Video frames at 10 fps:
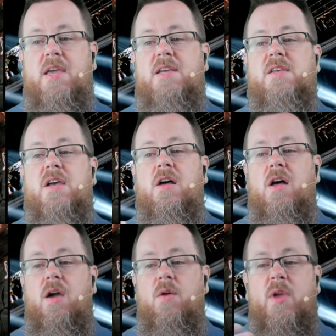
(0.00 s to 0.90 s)
is
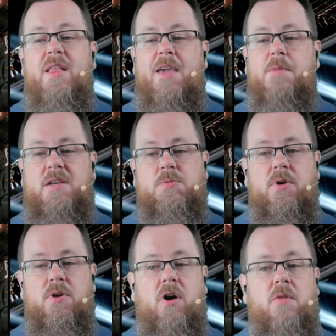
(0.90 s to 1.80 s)
a relay-based
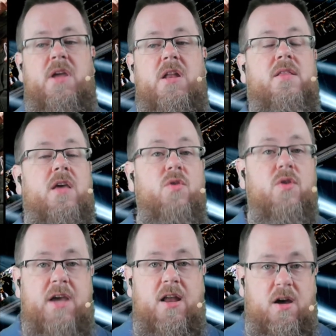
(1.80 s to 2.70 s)
protocol, meaning that
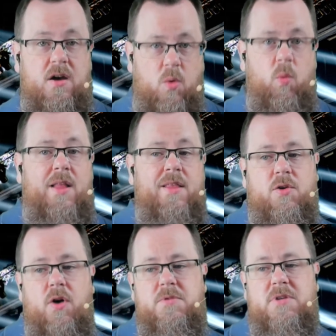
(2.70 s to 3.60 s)
your data, while
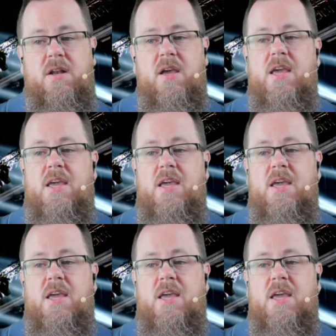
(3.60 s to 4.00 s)
encrypted,